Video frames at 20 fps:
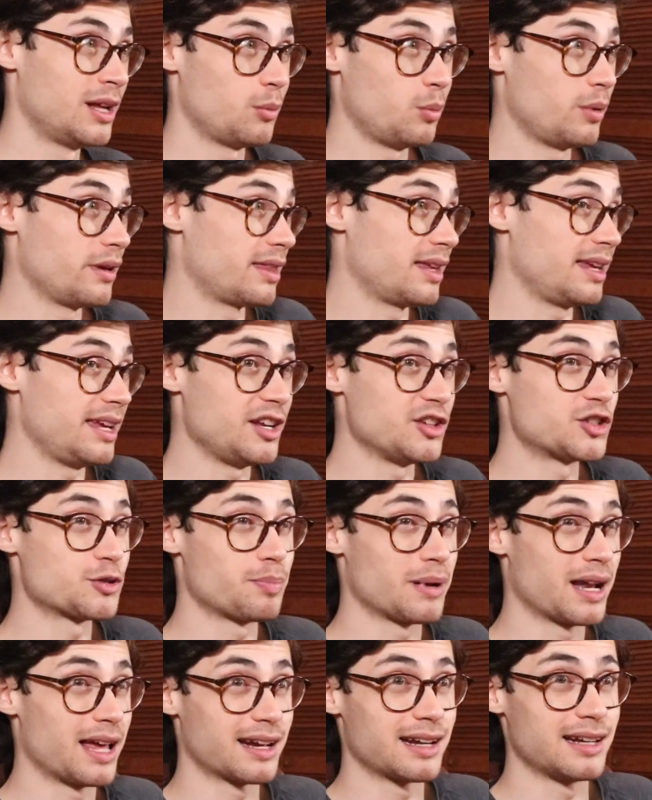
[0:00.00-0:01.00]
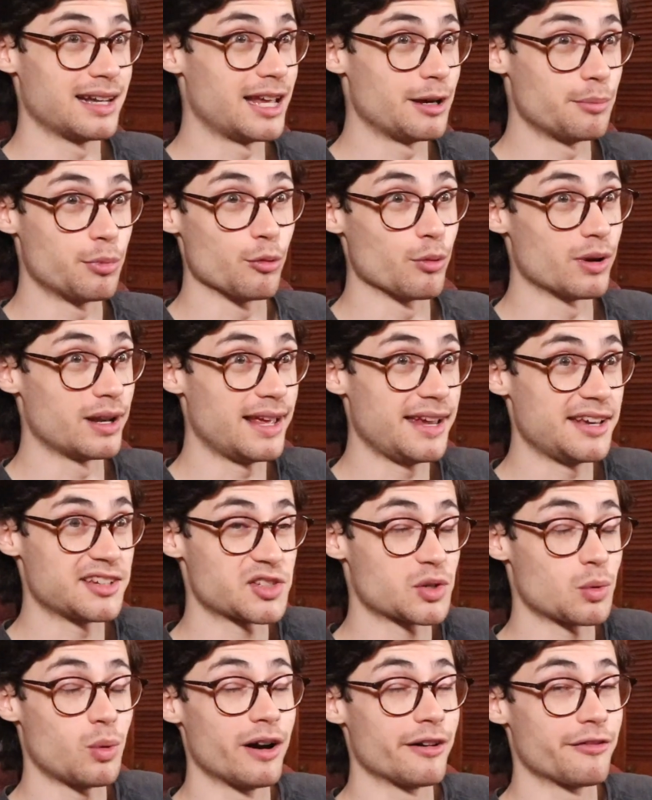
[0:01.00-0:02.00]
with each Black Label
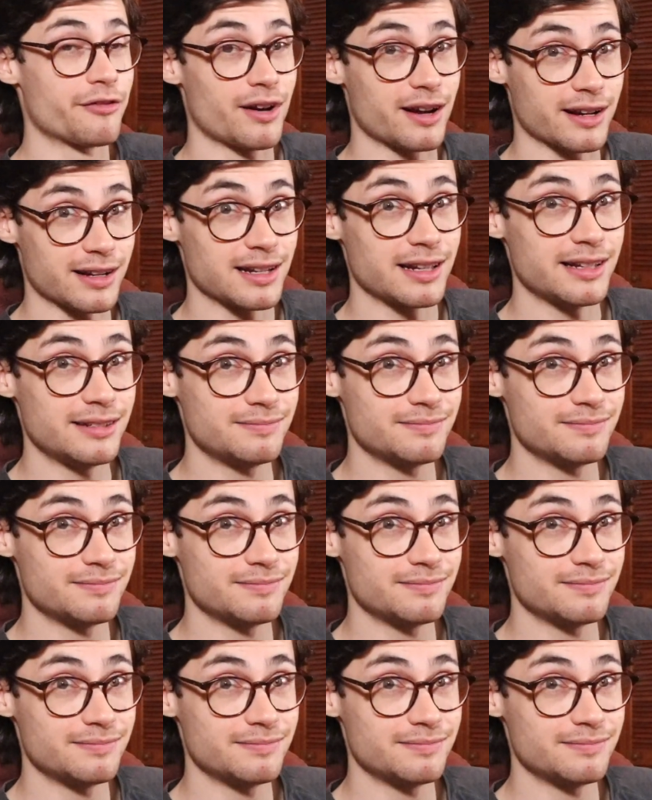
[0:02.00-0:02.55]
release, quite frankly.